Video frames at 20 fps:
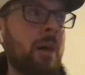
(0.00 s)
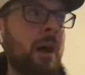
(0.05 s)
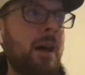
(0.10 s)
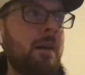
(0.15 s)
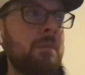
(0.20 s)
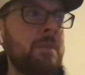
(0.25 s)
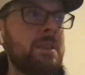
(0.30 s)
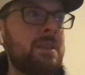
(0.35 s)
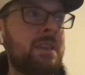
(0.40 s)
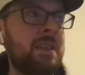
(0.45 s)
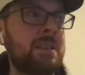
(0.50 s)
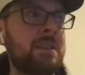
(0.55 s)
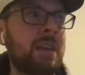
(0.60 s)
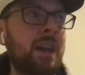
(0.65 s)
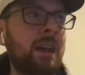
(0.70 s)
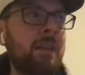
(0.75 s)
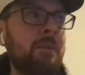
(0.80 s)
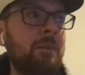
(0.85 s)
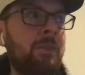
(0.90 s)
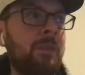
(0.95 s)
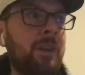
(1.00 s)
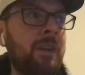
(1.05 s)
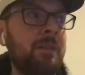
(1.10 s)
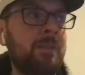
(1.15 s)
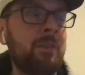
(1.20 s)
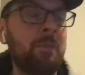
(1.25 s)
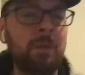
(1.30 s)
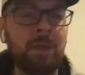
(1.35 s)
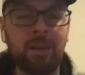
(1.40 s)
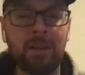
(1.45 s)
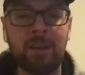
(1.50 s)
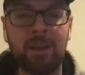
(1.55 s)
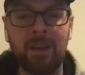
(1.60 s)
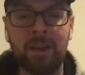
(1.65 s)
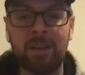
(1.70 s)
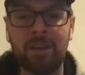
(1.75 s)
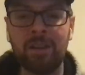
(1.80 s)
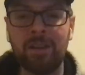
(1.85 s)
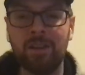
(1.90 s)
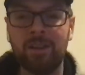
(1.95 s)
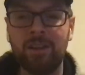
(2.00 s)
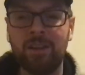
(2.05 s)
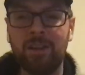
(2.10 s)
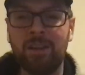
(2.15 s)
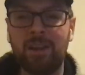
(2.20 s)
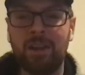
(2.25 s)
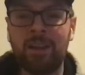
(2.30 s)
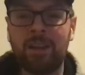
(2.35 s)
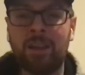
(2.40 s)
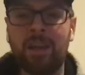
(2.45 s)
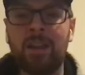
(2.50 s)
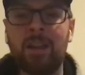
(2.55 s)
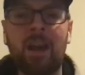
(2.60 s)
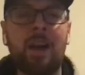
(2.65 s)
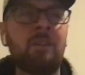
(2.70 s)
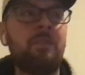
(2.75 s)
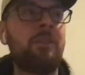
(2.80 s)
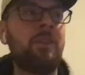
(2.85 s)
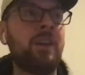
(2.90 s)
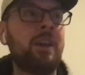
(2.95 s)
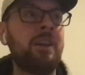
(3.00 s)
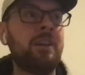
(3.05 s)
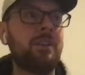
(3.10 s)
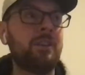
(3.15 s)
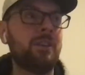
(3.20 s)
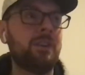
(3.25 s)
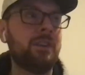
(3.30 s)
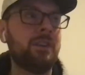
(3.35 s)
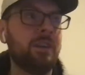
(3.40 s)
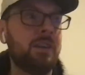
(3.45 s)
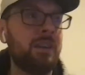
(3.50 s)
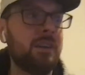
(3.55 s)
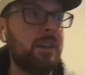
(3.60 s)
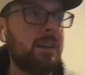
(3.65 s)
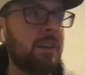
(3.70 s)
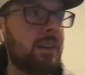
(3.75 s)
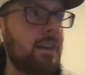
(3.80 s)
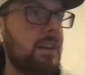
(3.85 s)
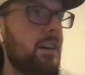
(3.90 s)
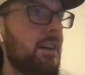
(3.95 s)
When the mom is this hyped for him to be a Knick, he cannot fail.